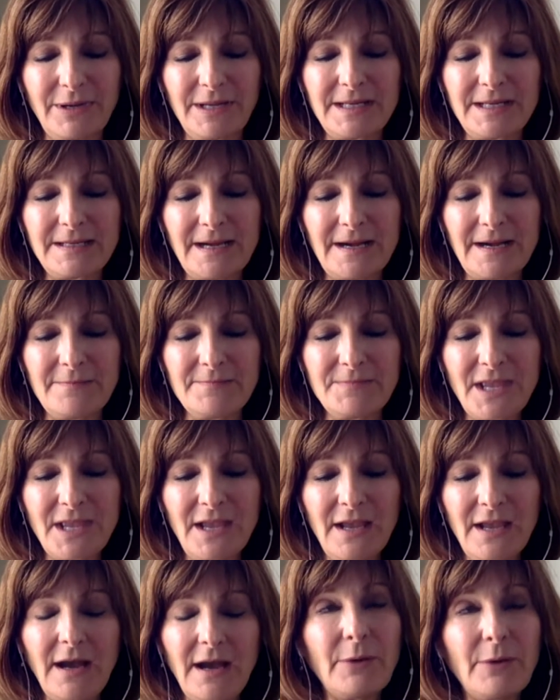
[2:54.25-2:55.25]
But I
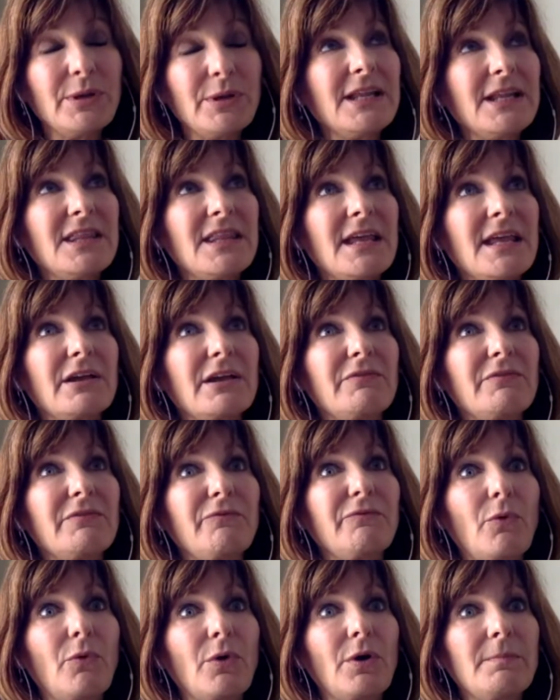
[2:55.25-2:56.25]
really think
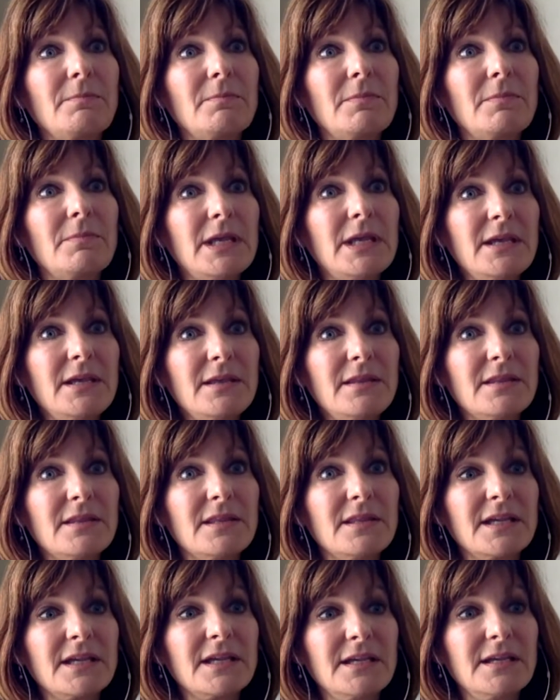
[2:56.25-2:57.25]
for me,
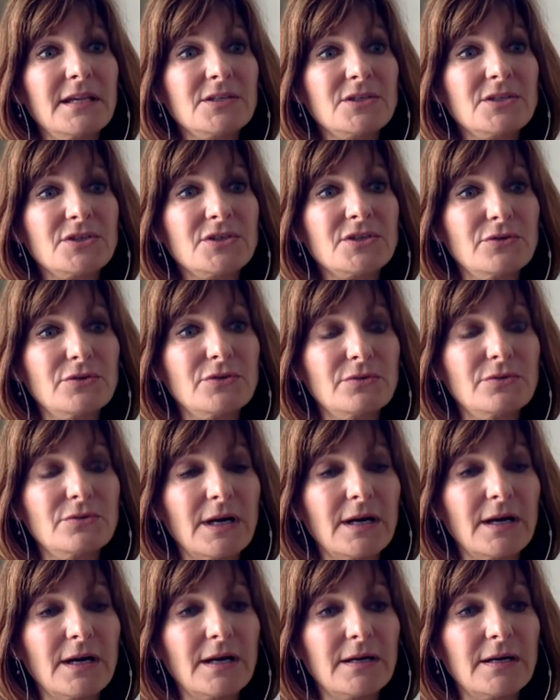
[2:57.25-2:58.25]
the key
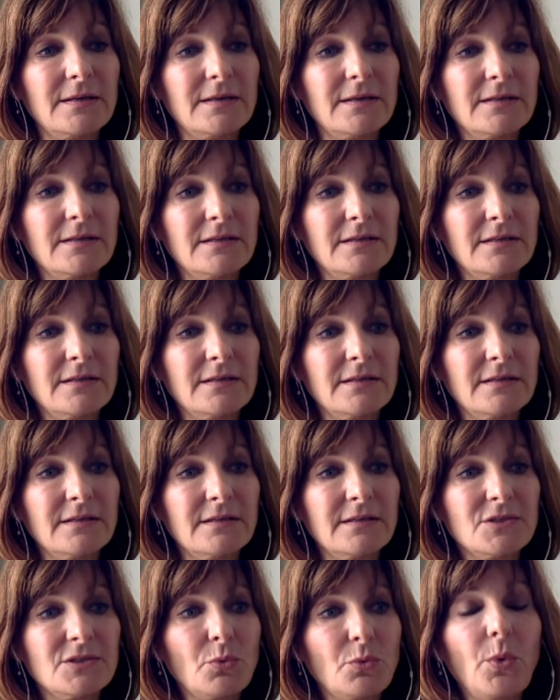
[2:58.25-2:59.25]
to
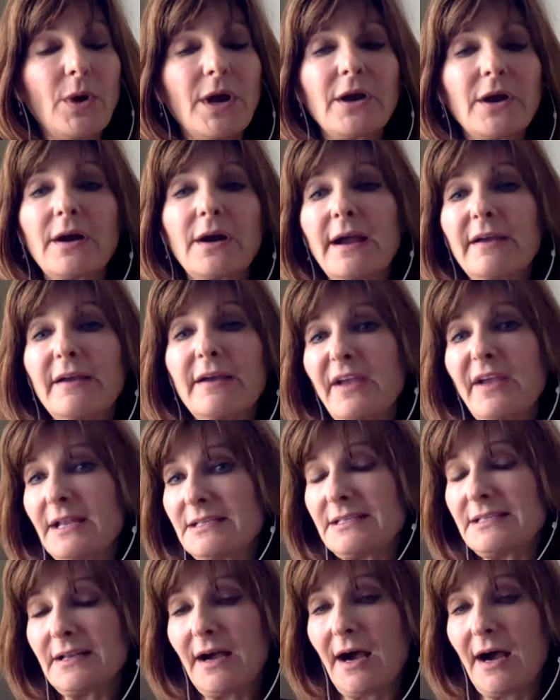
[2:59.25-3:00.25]
where I've
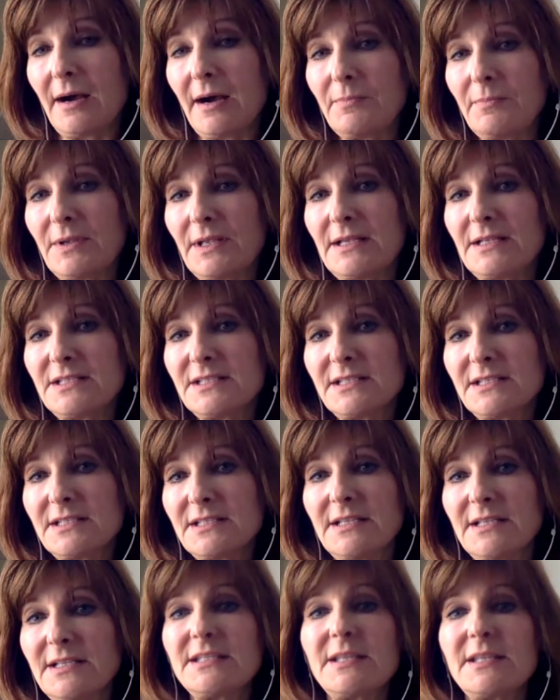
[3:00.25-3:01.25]
ended up is
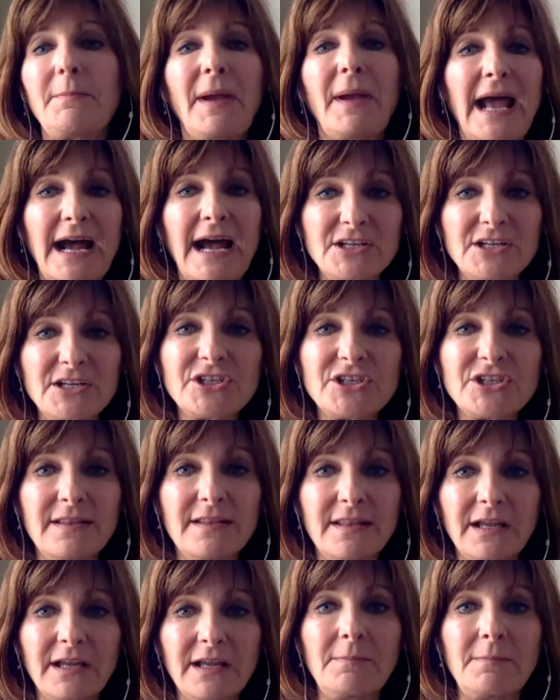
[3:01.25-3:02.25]
the passion
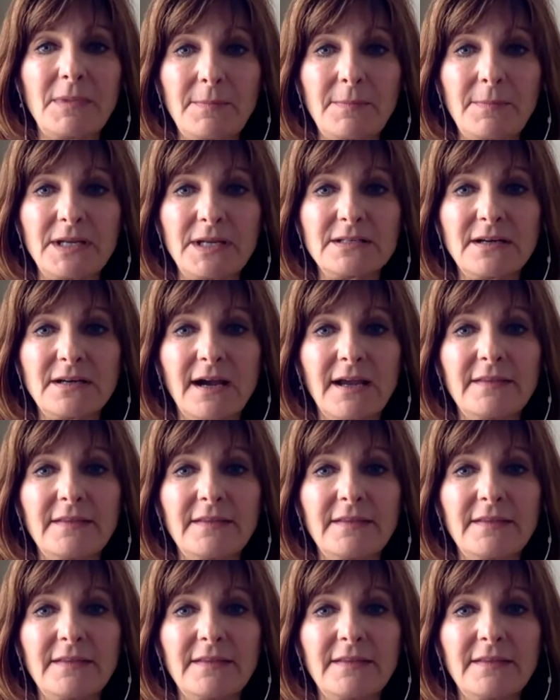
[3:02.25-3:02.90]
and the commitment.